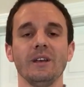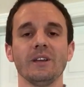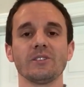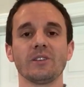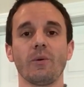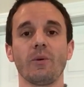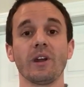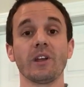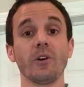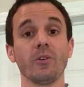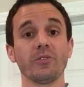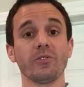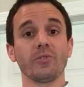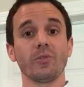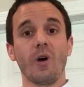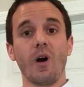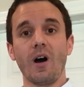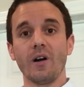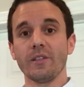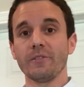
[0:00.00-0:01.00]
So I want to go
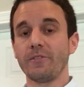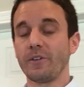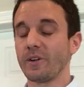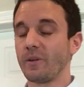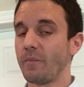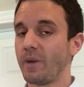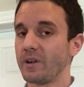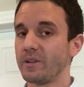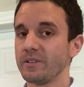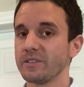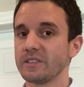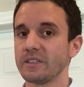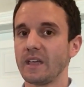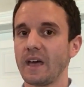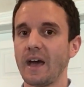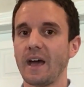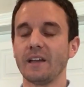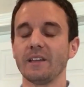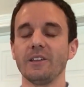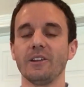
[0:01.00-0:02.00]
through all the fundamentals
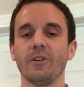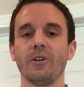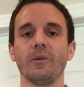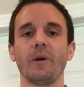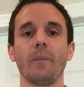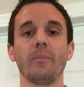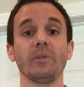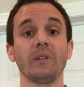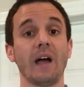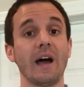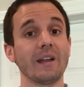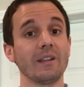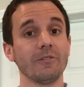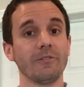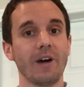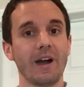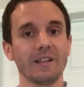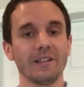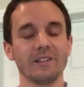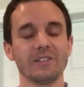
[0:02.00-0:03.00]
that apply to the
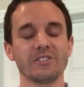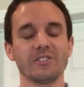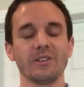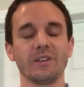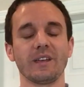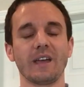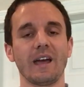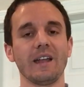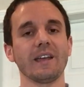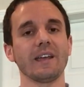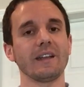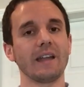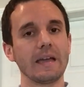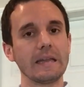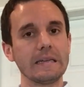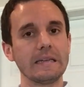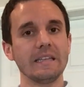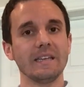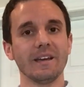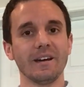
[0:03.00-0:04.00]
violin so you can kind of get
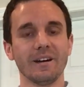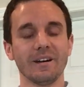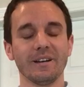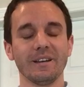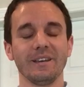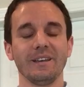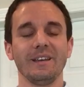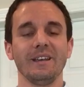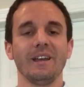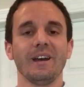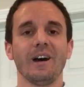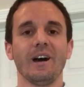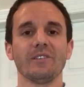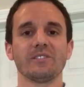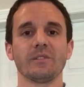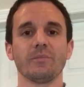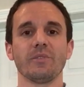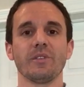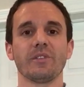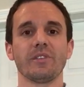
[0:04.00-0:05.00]
an idea of
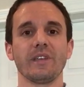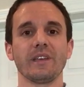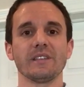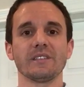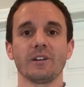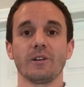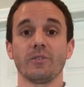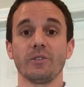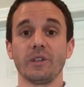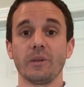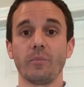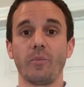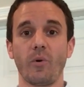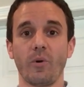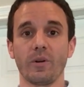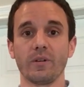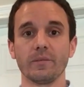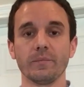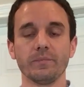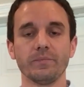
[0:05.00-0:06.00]
some of the things that are really
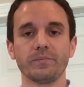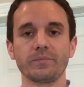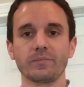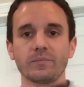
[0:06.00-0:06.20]
important.